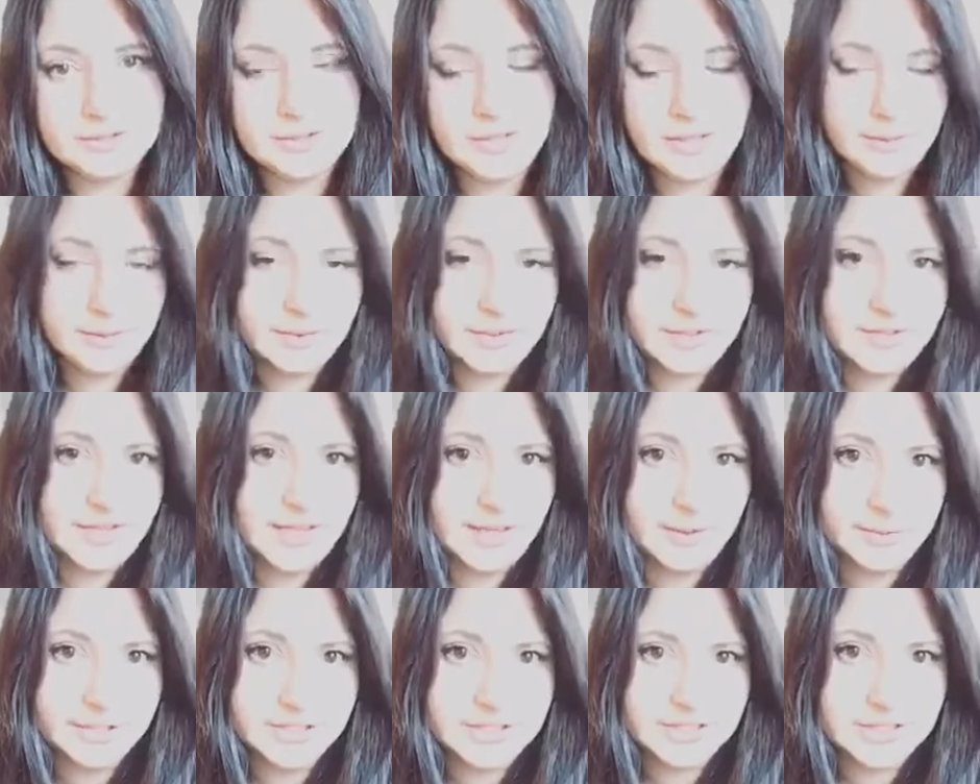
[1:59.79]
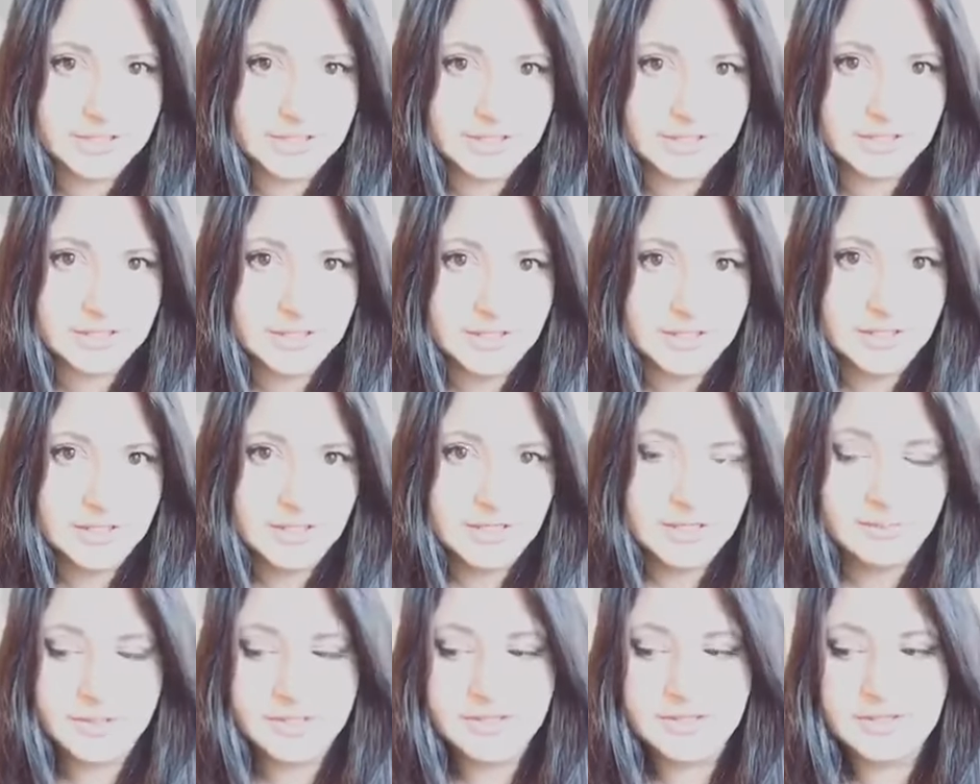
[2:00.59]
They they wouldn't.
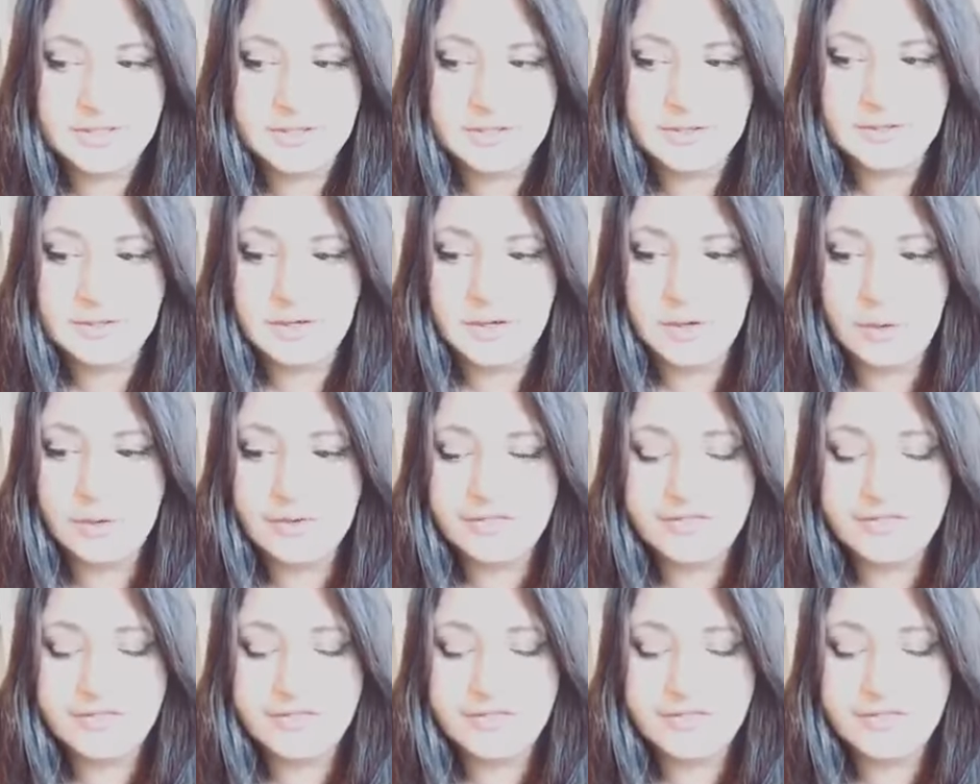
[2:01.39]
But all the